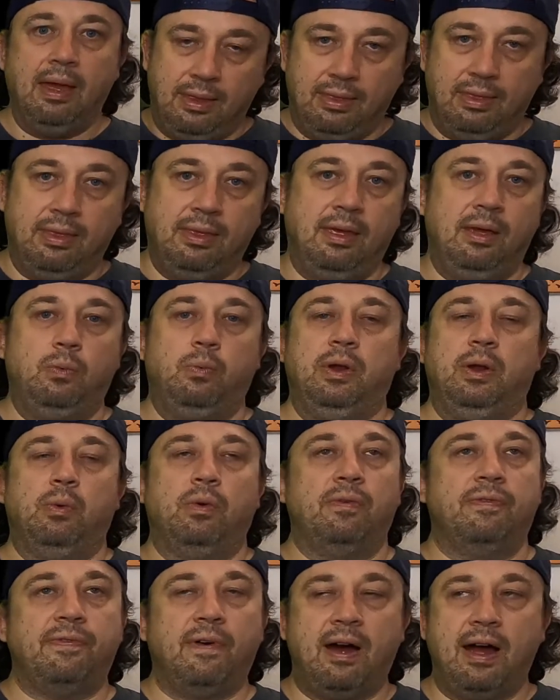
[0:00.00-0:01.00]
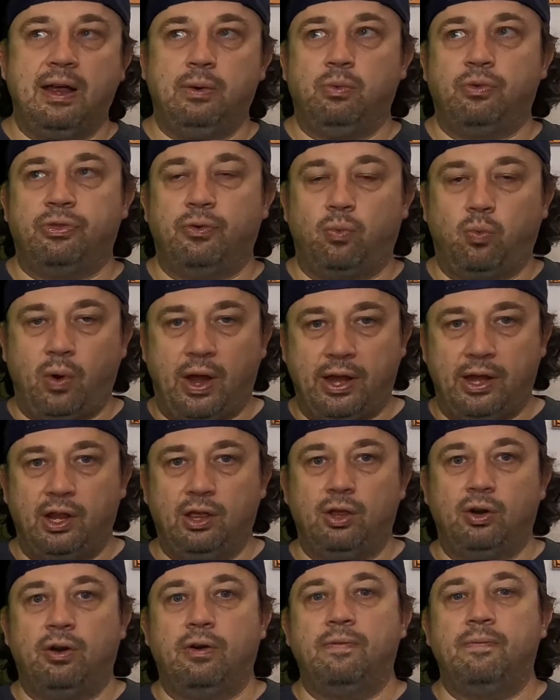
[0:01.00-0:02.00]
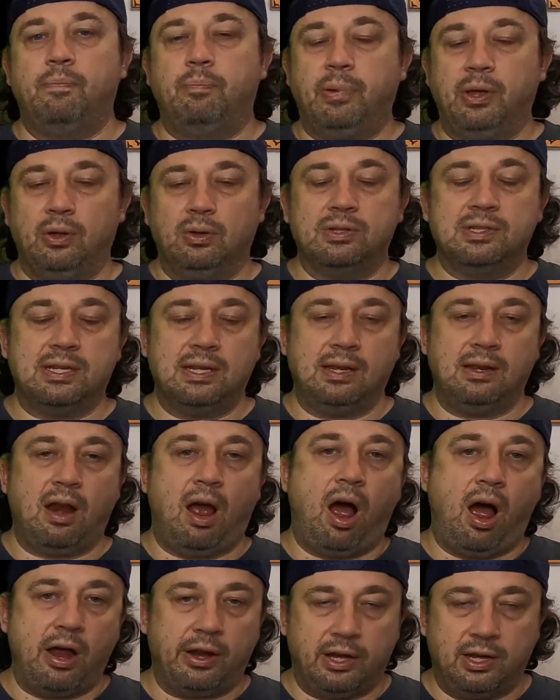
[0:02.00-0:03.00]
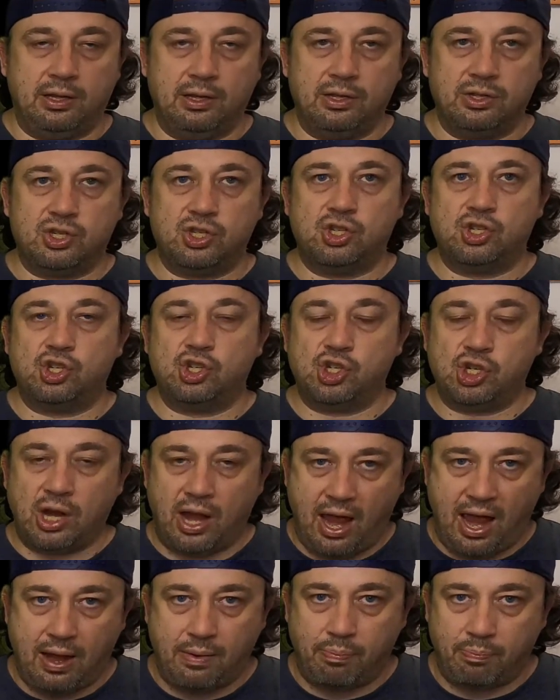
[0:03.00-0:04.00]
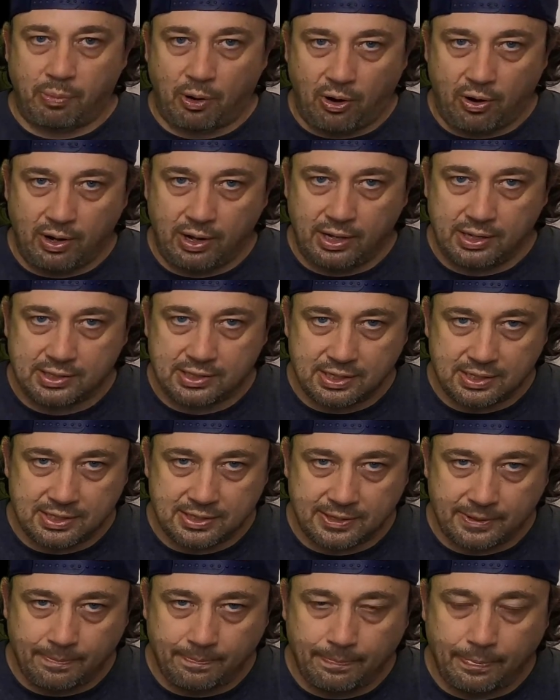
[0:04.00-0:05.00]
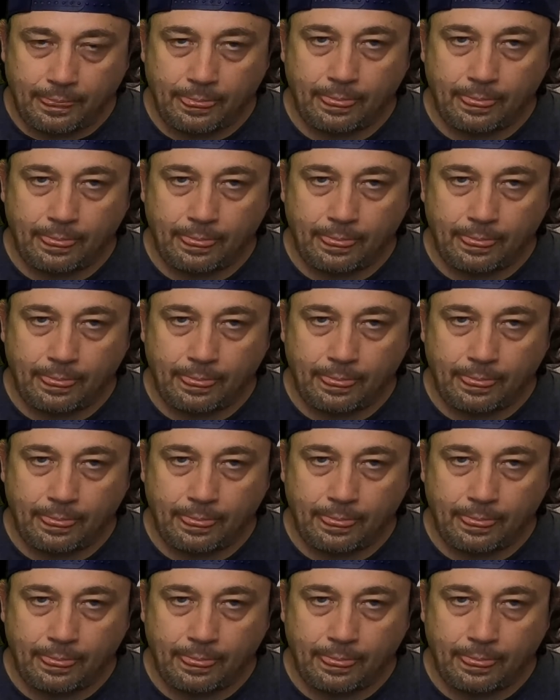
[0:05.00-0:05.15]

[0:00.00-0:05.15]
and then we were fine with the regular built-in Oculus chat party system.